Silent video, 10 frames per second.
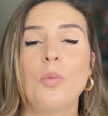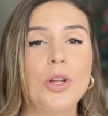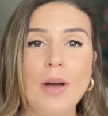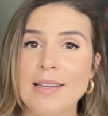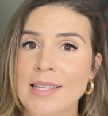
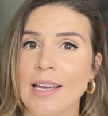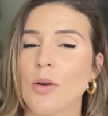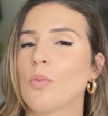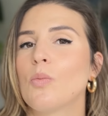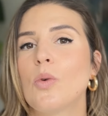do you guys
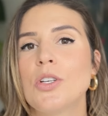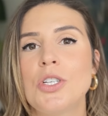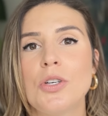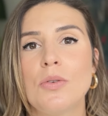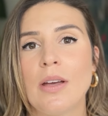think? Would
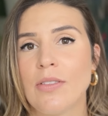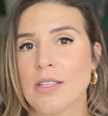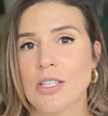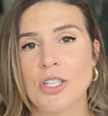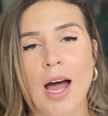you give
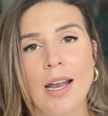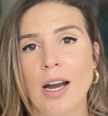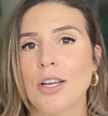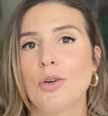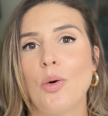this a shot?
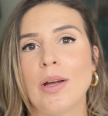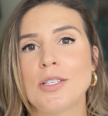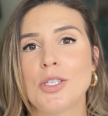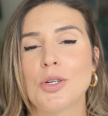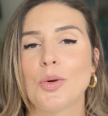Are you going
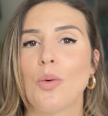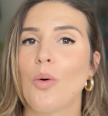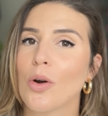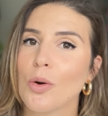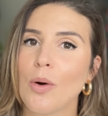to
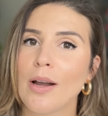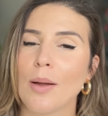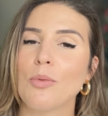order one on